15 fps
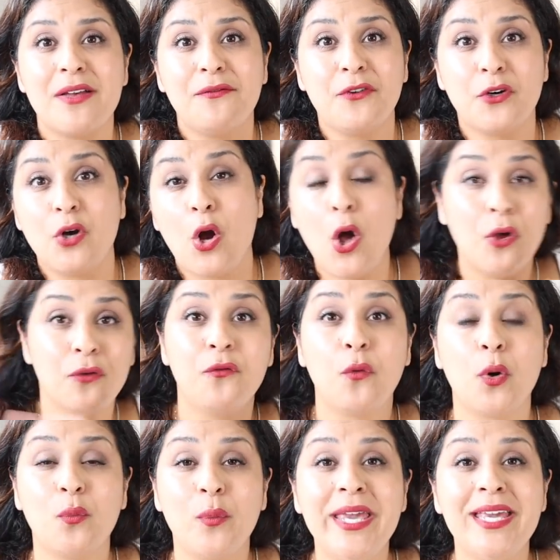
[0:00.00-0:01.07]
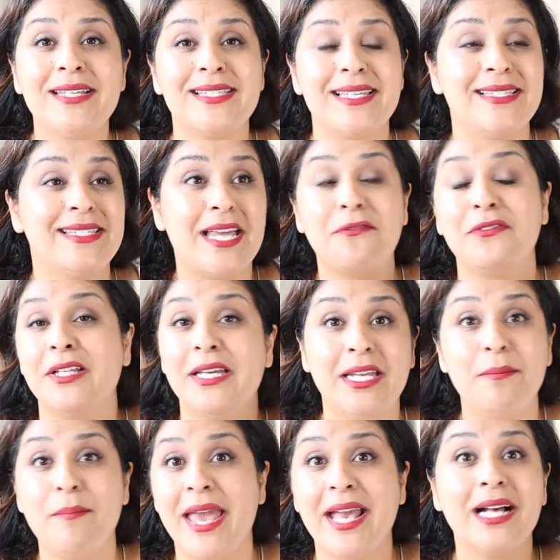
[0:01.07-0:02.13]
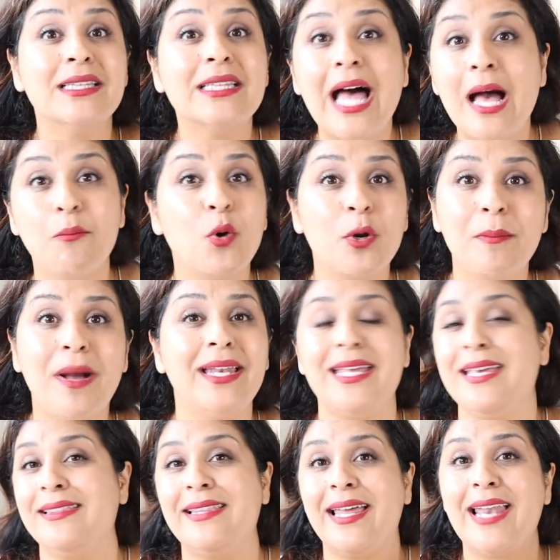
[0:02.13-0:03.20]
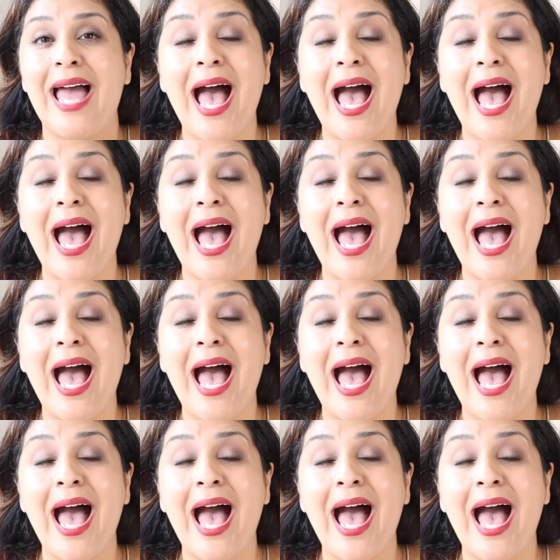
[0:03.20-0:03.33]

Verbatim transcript: for all 4 weeks is definitely gonna make a lot more money than